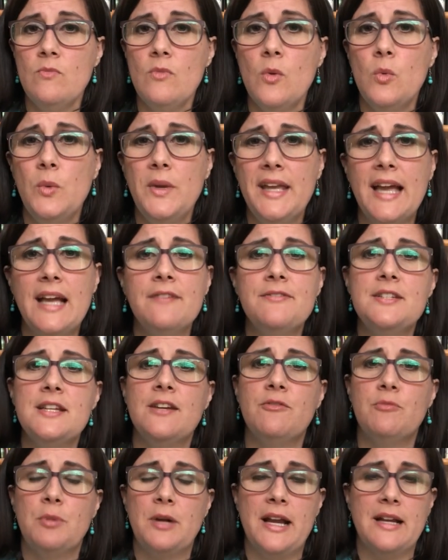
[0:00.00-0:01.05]
we have to
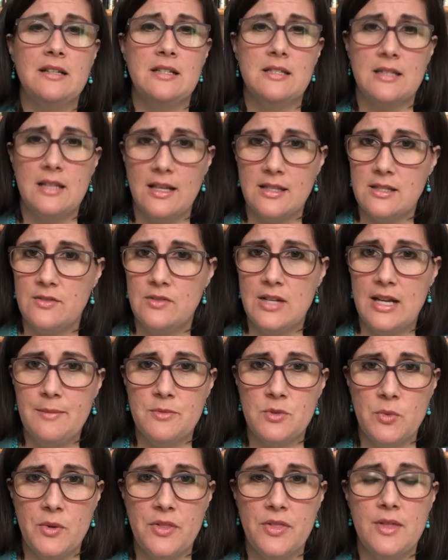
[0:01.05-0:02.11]
have practice lots of
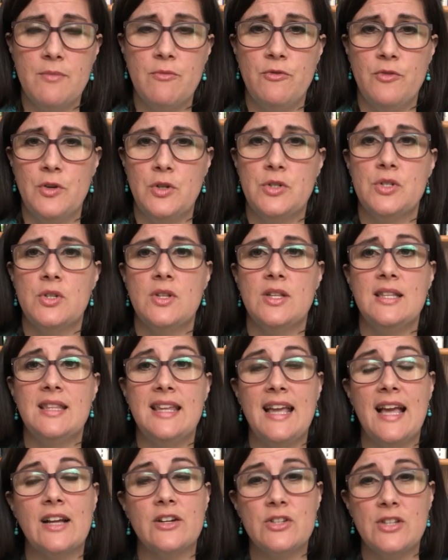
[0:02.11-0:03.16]
times with them first so that they
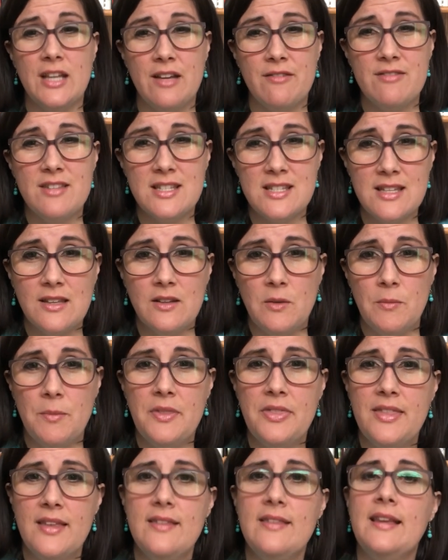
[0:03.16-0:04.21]
actually have the skill,
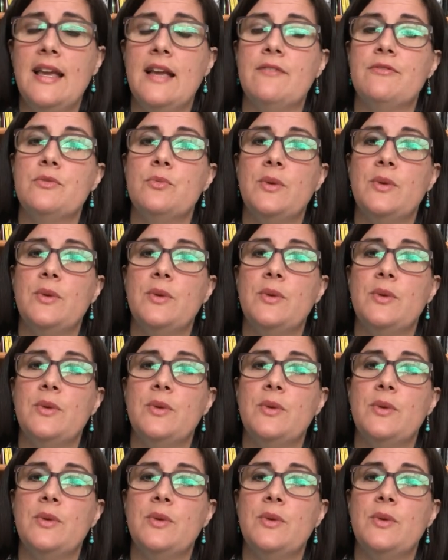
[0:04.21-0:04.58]
but then they have,